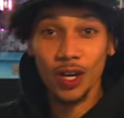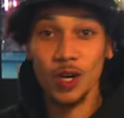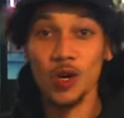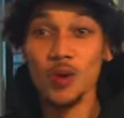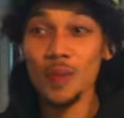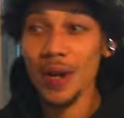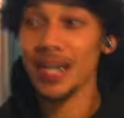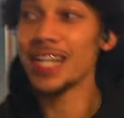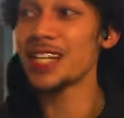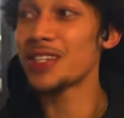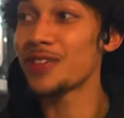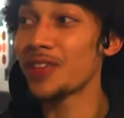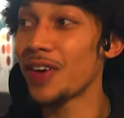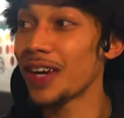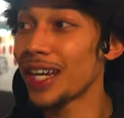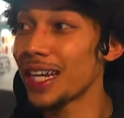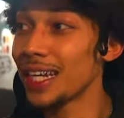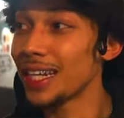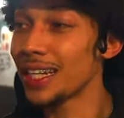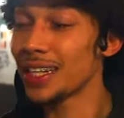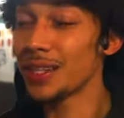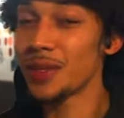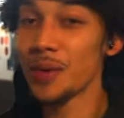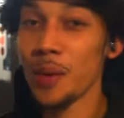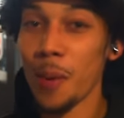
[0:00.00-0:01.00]
Cool, man, just
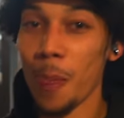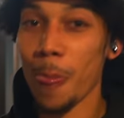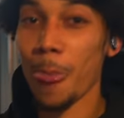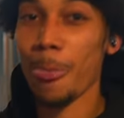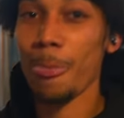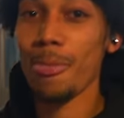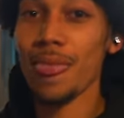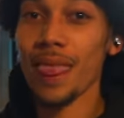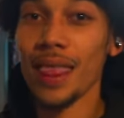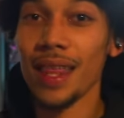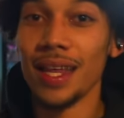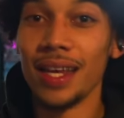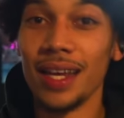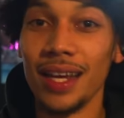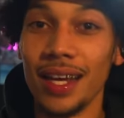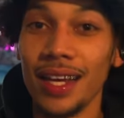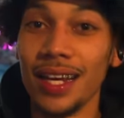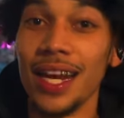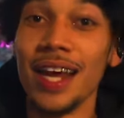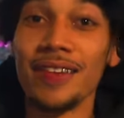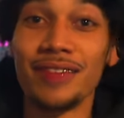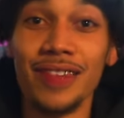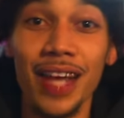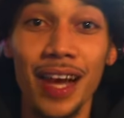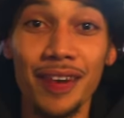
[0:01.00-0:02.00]
fucking
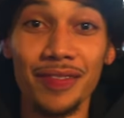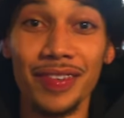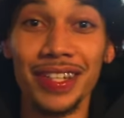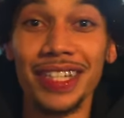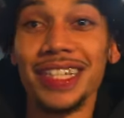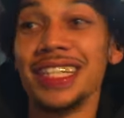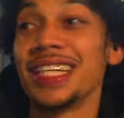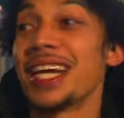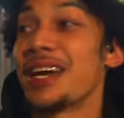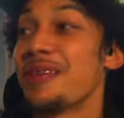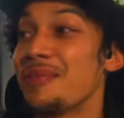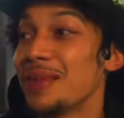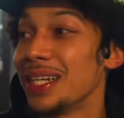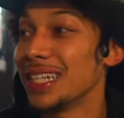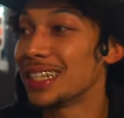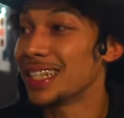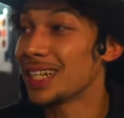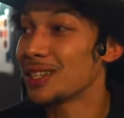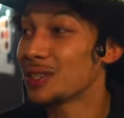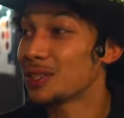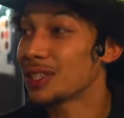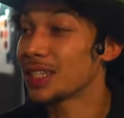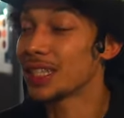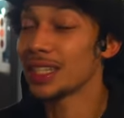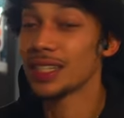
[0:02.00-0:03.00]
left that event, you get me,
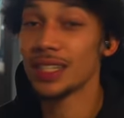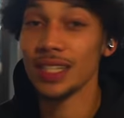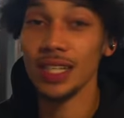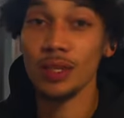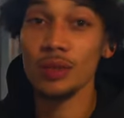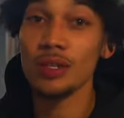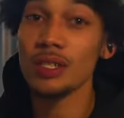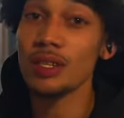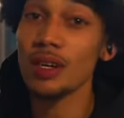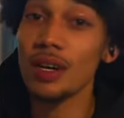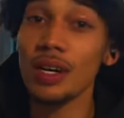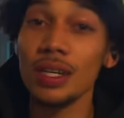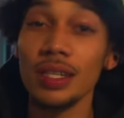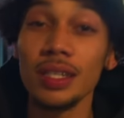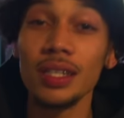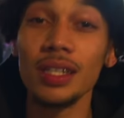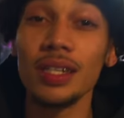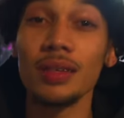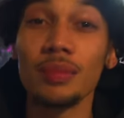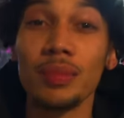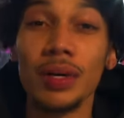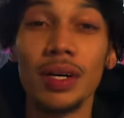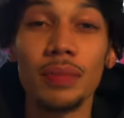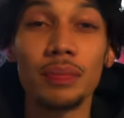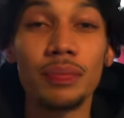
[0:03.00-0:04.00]
Central 16. It was hard,
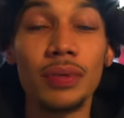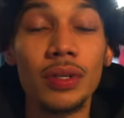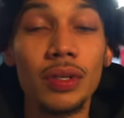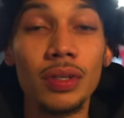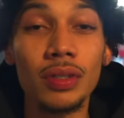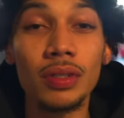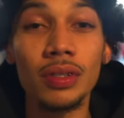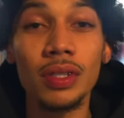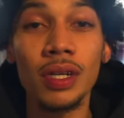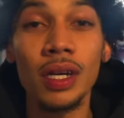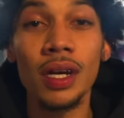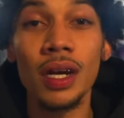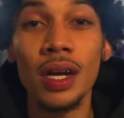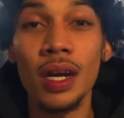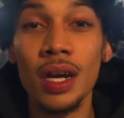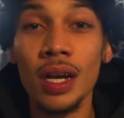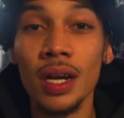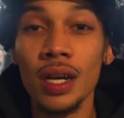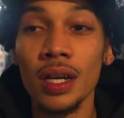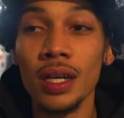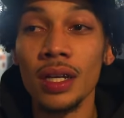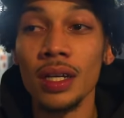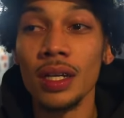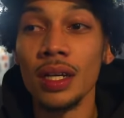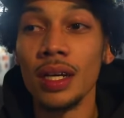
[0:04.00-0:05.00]
innit? But, bro,
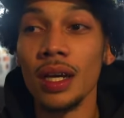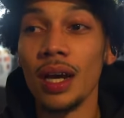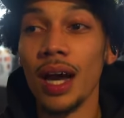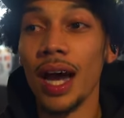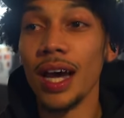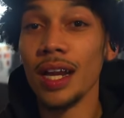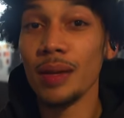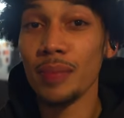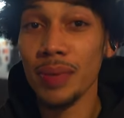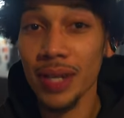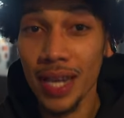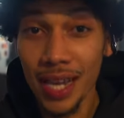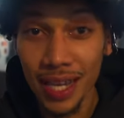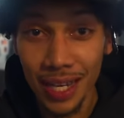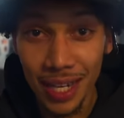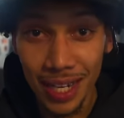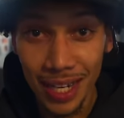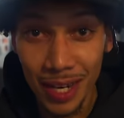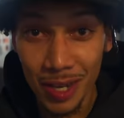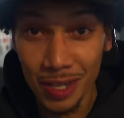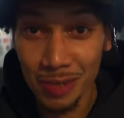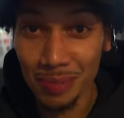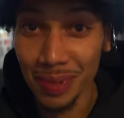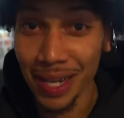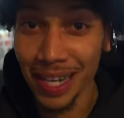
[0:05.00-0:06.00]
at the beginning,
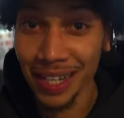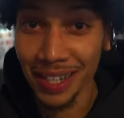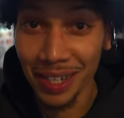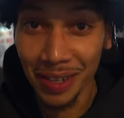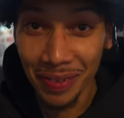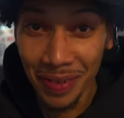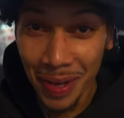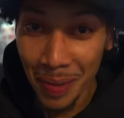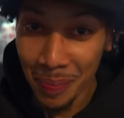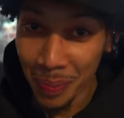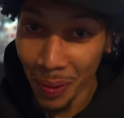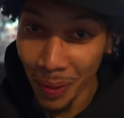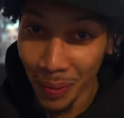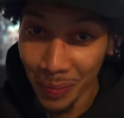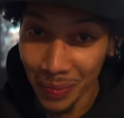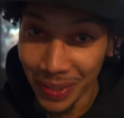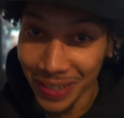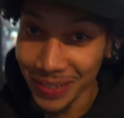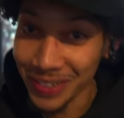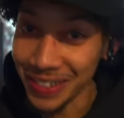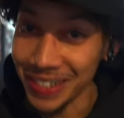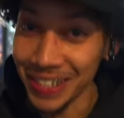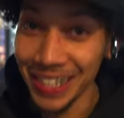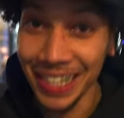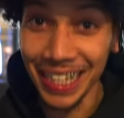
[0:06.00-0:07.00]
they was playing enough hip hop. It
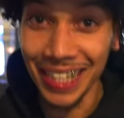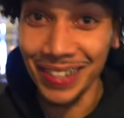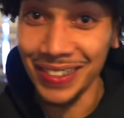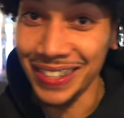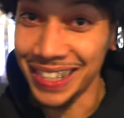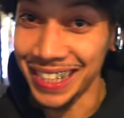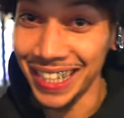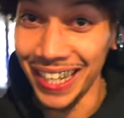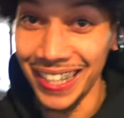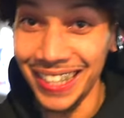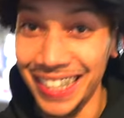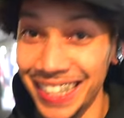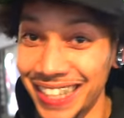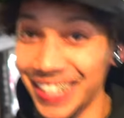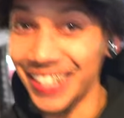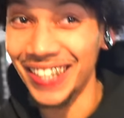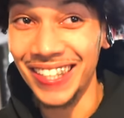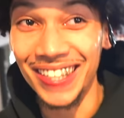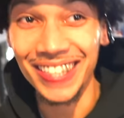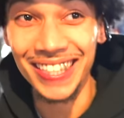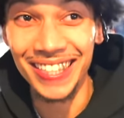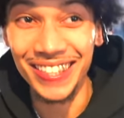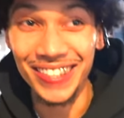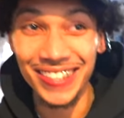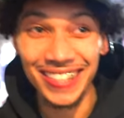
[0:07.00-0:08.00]
was like it was sounding hard. It